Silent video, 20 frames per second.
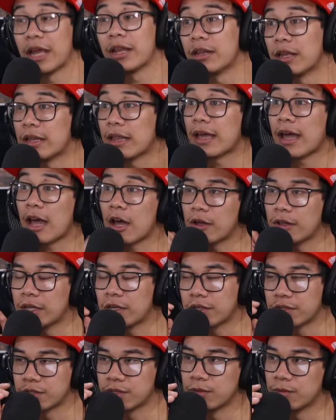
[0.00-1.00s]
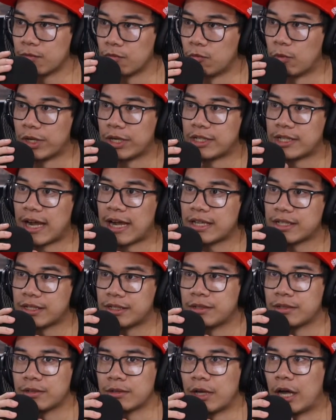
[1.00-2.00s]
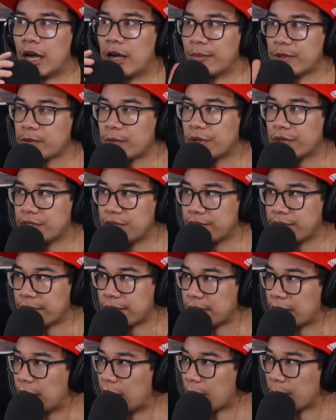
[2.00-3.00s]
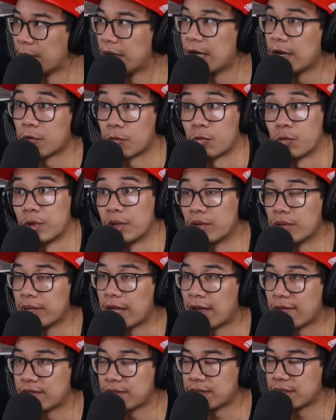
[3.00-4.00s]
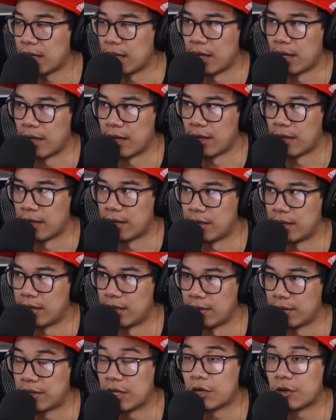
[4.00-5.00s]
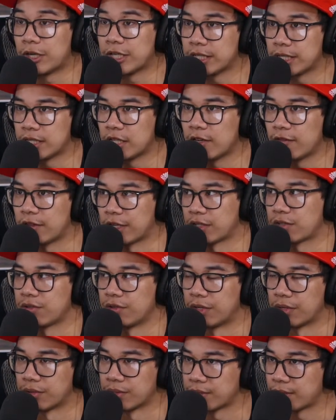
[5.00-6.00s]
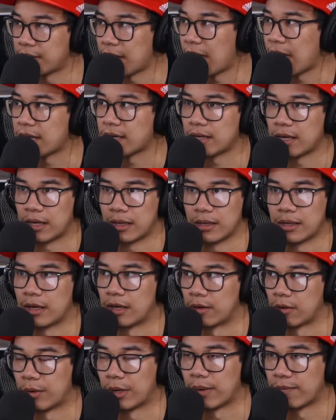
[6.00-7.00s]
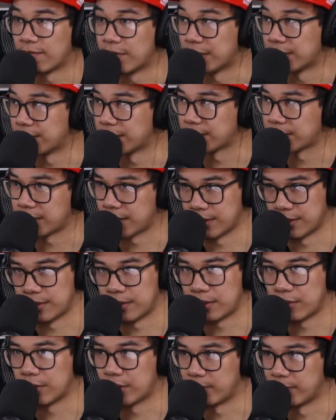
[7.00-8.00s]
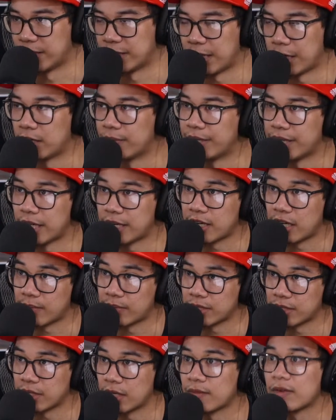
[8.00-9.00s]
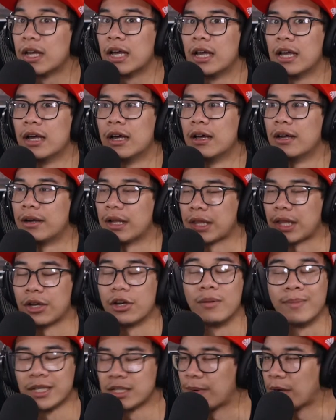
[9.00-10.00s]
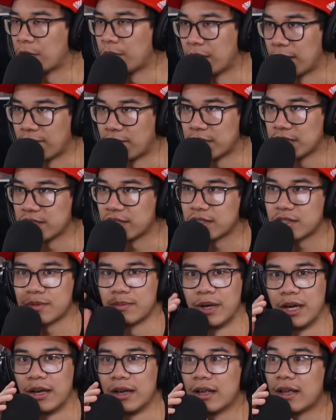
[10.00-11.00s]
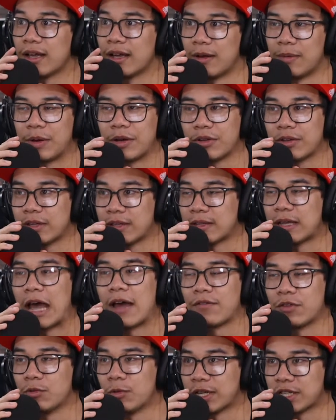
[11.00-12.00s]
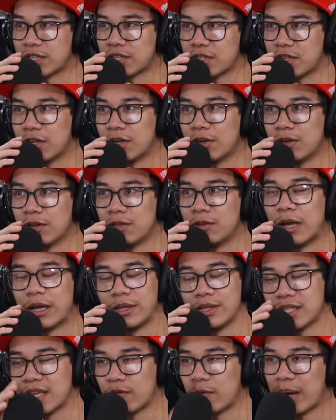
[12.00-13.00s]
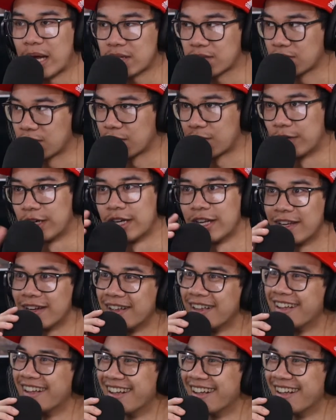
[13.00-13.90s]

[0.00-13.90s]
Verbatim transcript: And that also what ties in as well as using real life theories and stuff like Schrodinger's cat, quantum physics and quantum entanglement, that type of stuff. Not that I know much about quantum physics, but apparently after you watch the show, you at least have a bachelor's degree in it.